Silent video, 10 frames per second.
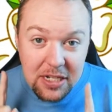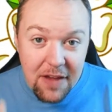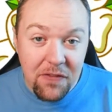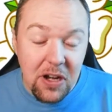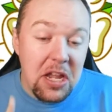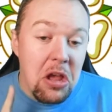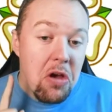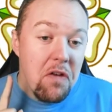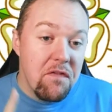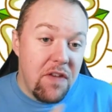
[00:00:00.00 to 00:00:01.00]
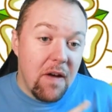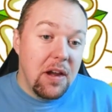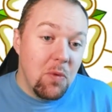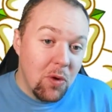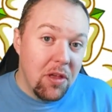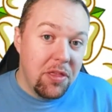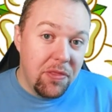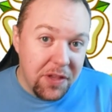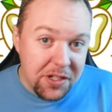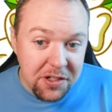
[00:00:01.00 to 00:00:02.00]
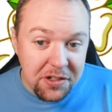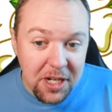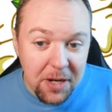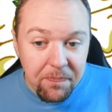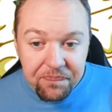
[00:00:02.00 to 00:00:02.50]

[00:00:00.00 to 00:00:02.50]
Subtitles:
definitely very worth discussing.